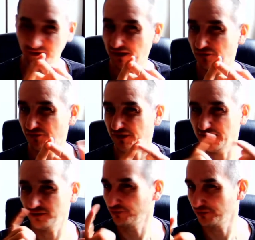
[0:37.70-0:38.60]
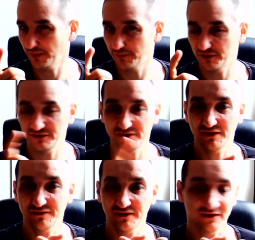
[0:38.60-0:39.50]
else, and I don't remember the
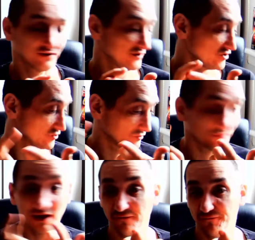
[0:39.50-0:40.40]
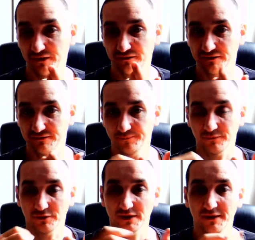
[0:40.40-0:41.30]
second issue. I fixed it.
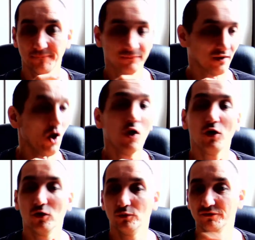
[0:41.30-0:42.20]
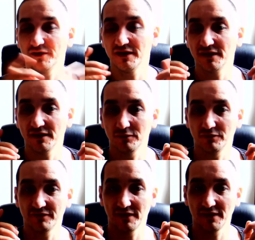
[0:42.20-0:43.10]
Okay, oh, with
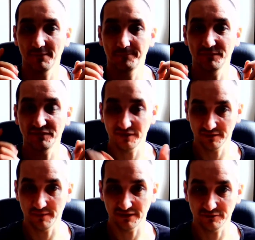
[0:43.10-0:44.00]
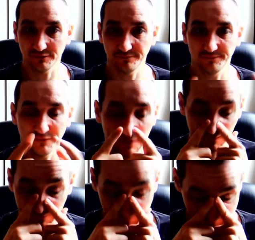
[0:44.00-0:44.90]
a sync button.
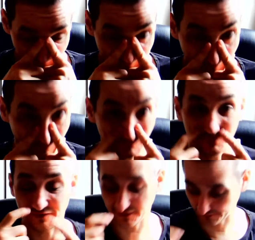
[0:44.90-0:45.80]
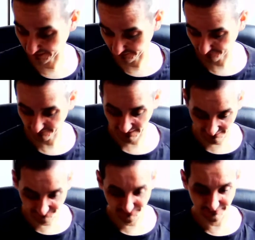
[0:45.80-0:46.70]
Yes, so with a sync button, I
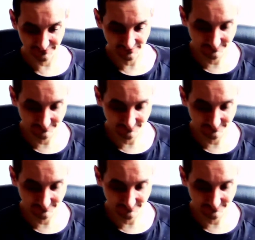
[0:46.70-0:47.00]
fixed it.